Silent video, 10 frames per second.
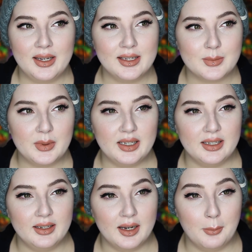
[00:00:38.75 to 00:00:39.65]
has
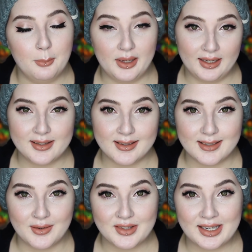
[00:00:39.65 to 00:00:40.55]
been a minute
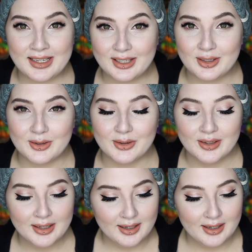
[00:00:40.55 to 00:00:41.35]
since I've seen you.